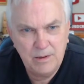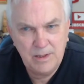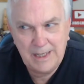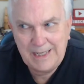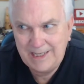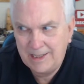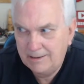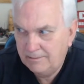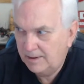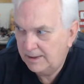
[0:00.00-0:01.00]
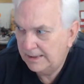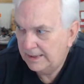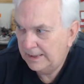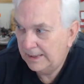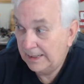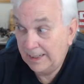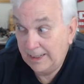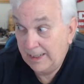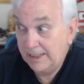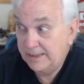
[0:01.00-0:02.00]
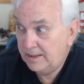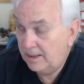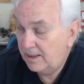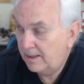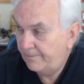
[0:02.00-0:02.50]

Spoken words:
entertaining, I guess.